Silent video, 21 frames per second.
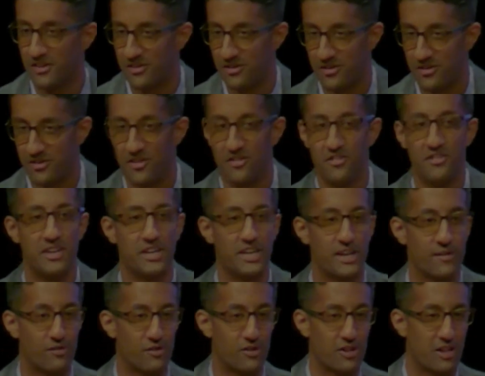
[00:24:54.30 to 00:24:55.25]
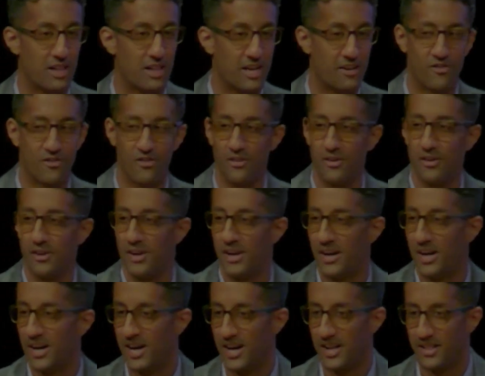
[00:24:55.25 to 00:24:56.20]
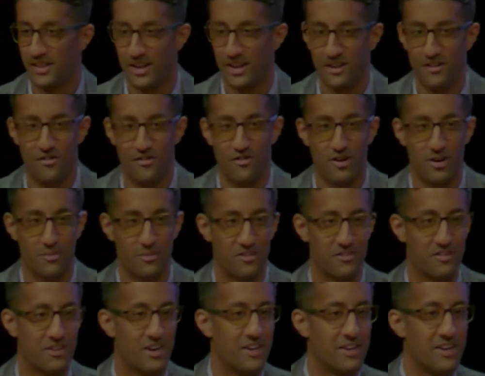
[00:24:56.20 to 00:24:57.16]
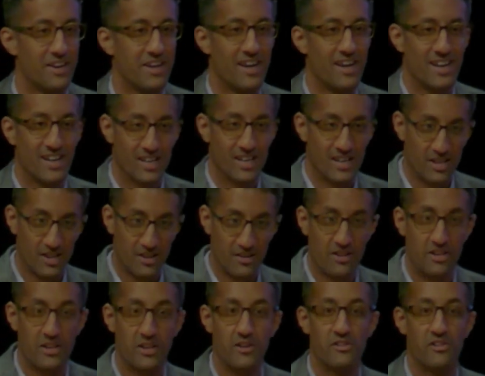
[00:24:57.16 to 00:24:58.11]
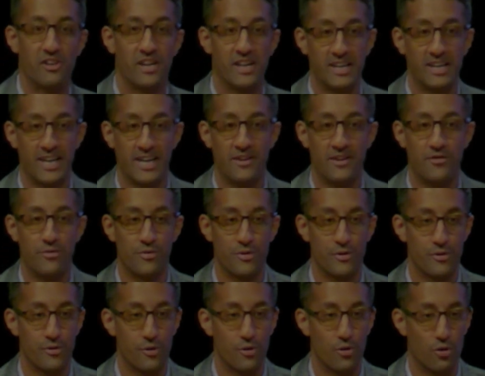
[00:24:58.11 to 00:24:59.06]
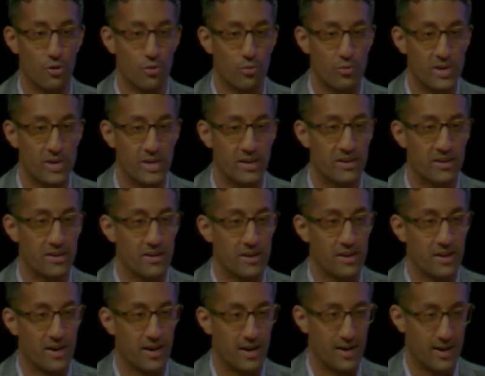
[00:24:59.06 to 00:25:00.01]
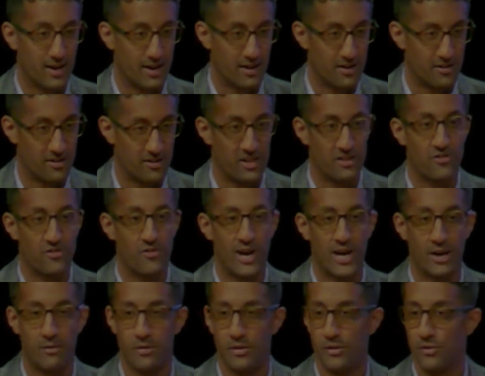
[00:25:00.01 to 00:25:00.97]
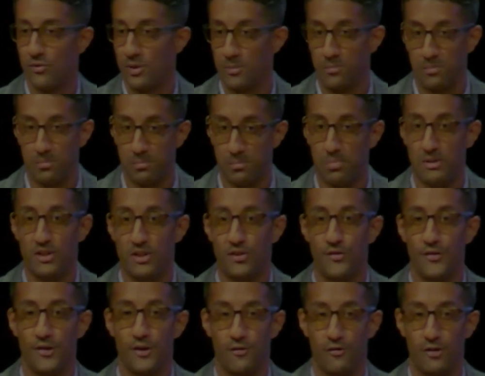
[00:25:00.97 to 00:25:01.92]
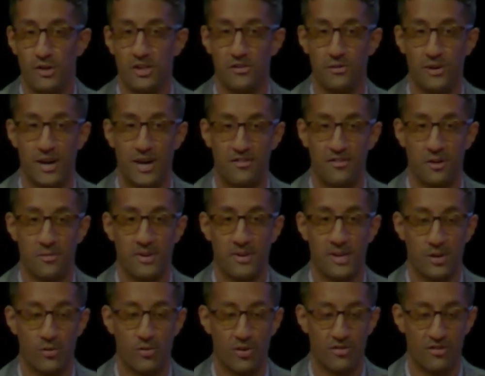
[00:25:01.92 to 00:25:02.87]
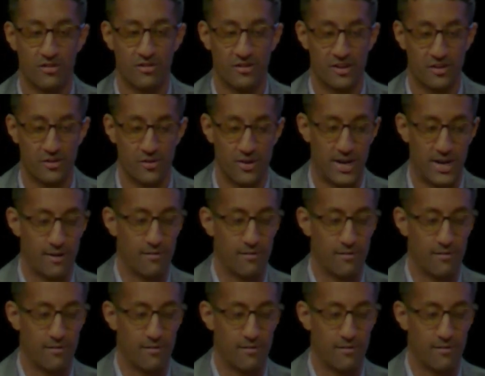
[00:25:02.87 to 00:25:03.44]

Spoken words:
just he gives you the lecture and then his job is done. He's here to engage with you the whole week, to interact with you, and please feel free to ask him any questions that you have.